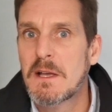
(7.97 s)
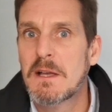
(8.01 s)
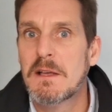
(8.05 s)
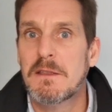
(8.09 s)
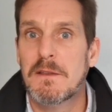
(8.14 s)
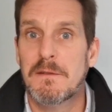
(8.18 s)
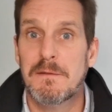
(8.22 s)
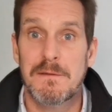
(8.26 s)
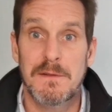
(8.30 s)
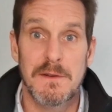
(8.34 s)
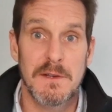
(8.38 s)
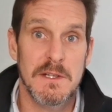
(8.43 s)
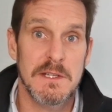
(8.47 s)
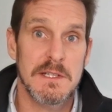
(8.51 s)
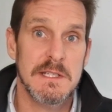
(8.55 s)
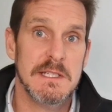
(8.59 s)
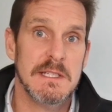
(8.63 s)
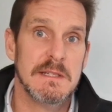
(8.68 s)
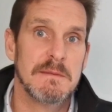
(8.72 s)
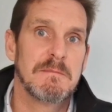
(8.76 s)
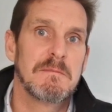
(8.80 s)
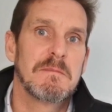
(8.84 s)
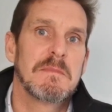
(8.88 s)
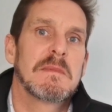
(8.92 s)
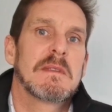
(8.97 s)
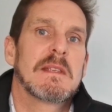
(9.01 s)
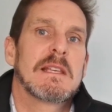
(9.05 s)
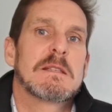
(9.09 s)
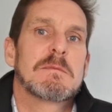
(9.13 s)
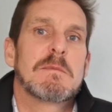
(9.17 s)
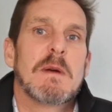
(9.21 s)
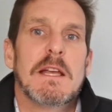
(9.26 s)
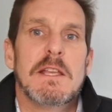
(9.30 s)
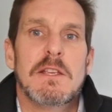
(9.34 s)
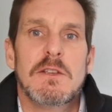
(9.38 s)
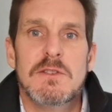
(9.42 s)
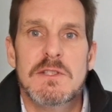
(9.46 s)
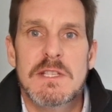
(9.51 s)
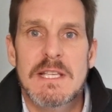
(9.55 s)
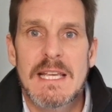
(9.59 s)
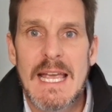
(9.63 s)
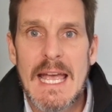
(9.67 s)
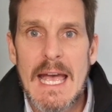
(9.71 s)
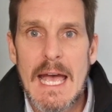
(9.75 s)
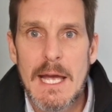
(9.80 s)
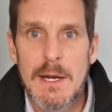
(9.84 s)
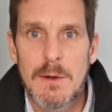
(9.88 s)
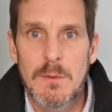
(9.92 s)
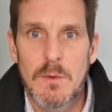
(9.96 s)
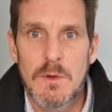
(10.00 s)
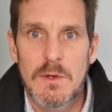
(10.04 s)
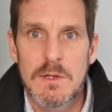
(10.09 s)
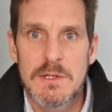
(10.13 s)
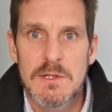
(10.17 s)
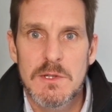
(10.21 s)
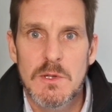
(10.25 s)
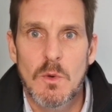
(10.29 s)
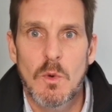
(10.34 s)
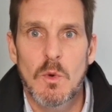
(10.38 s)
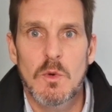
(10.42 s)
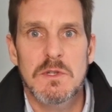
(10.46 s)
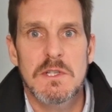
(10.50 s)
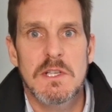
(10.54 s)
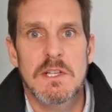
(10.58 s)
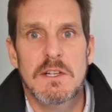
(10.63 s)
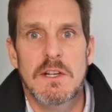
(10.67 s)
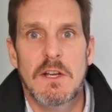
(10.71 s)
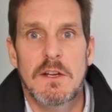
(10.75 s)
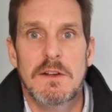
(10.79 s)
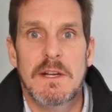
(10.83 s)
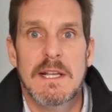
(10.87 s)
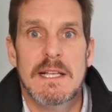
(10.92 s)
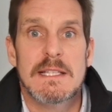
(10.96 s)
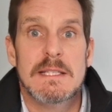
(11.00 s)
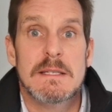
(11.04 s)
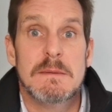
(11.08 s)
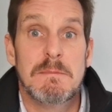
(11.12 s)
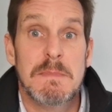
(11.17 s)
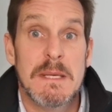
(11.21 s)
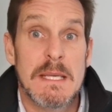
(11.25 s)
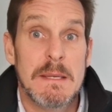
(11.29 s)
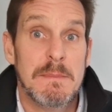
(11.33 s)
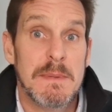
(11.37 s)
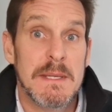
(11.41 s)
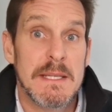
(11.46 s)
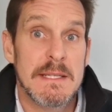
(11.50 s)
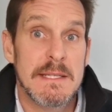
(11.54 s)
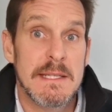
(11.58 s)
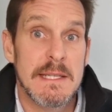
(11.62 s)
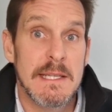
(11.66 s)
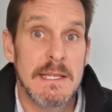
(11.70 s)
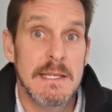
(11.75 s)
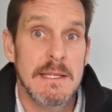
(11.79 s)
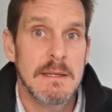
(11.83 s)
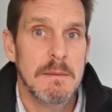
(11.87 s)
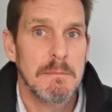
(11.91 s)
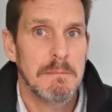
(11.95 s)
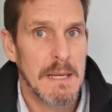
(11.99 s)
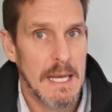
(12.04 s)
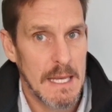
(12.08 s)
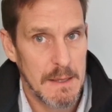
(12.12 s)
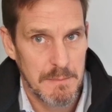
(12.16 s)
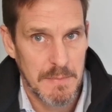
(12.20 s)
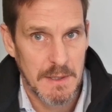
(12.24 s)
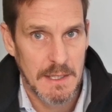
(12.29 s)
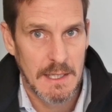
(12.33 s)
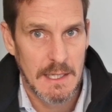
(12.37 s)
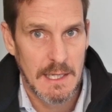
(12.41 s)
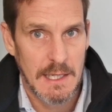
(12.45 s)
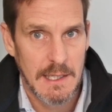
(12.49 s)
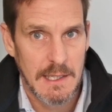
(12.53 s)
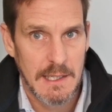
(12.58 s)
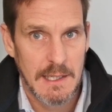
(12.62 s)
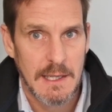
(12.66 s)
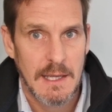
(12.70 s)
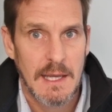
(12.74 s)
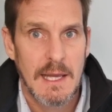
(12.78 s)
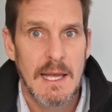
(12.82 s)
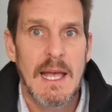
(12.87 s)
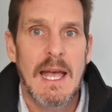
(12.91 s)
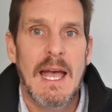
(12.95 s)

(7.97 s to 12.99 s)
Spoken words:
The first is by using AdWords, also known as PPC, pay-per-click,